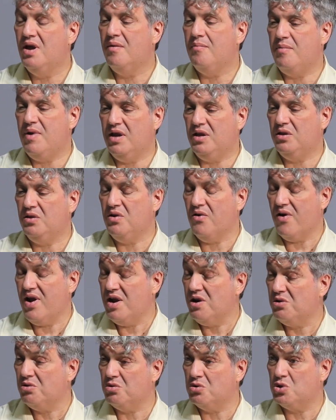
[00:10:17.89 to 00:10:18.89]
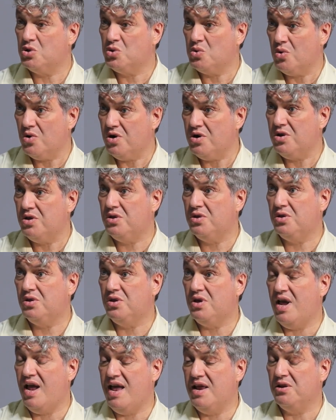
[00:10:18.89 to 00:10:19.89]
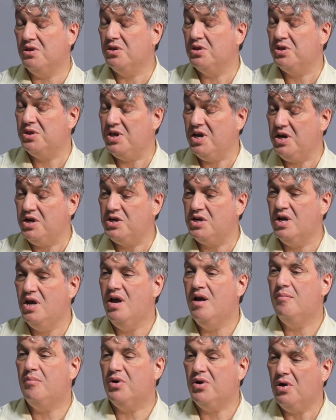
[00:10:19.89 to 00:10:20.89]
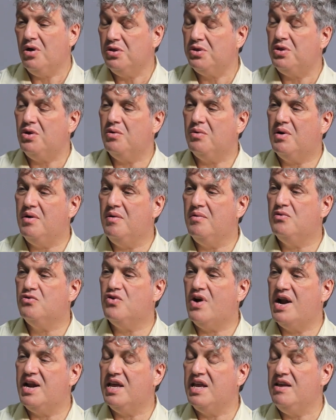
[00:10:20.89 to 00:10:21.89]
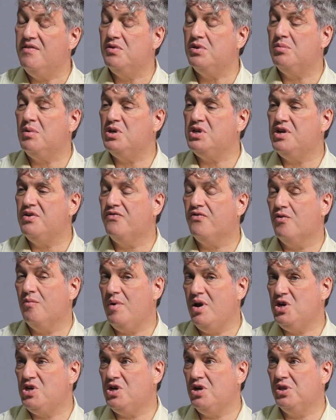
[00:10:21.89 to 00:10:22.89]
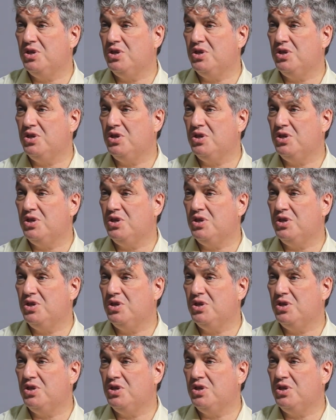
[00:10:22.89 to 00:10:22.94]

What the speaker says: make their answers short and succinct, but also try to give as much information